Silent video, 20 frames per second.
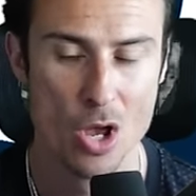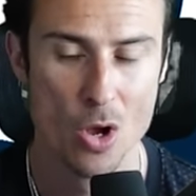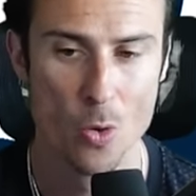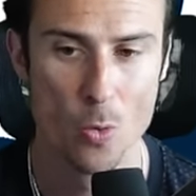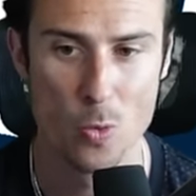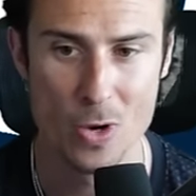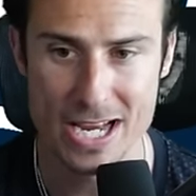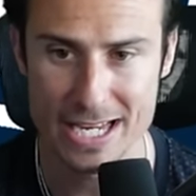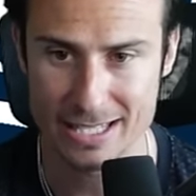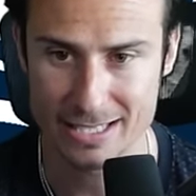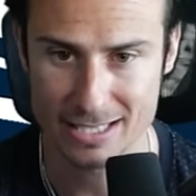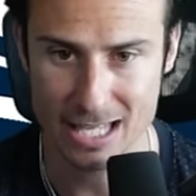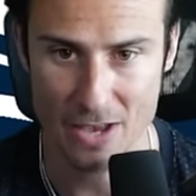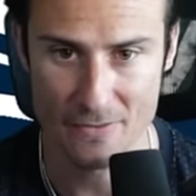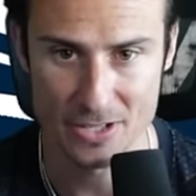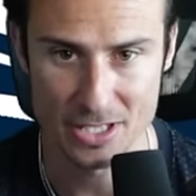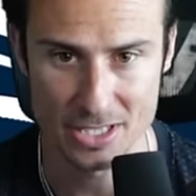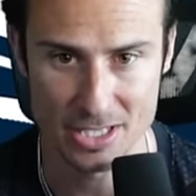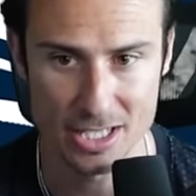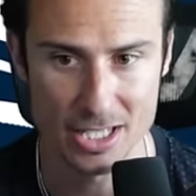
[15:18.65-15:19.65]
Week
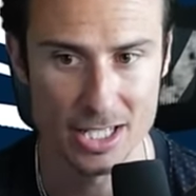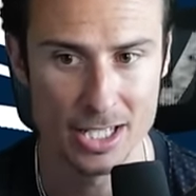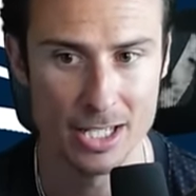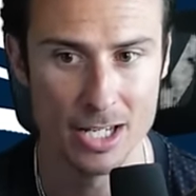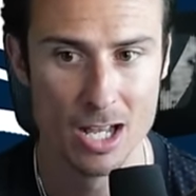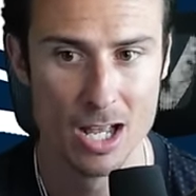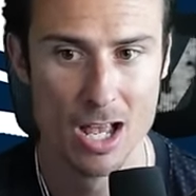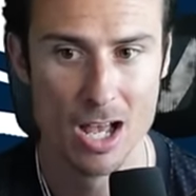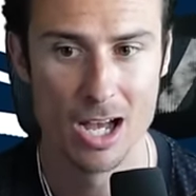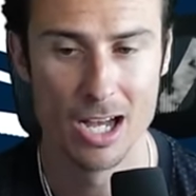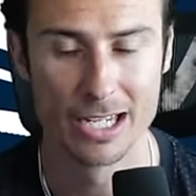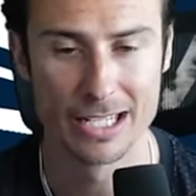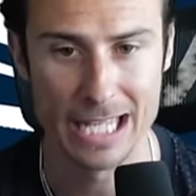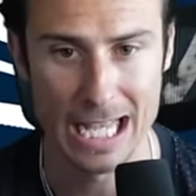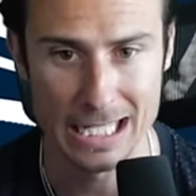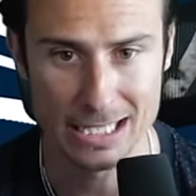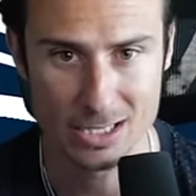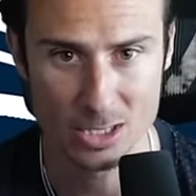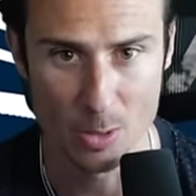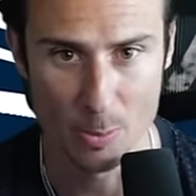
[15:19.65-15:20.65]
17
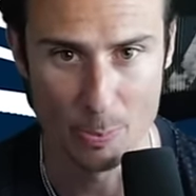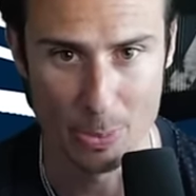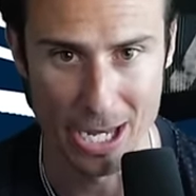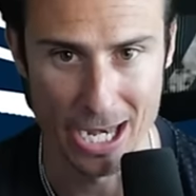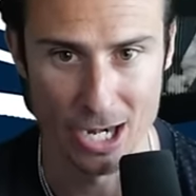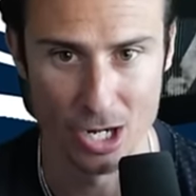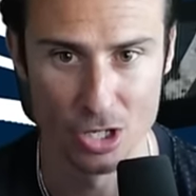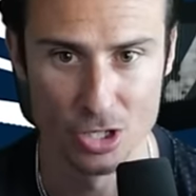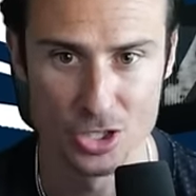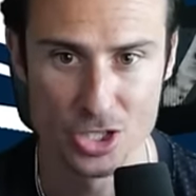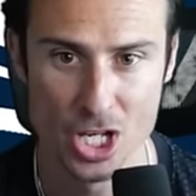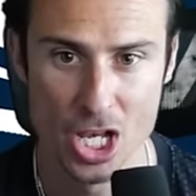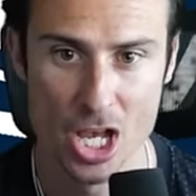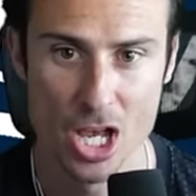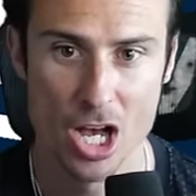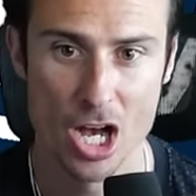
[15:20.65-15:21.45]
against the Bears.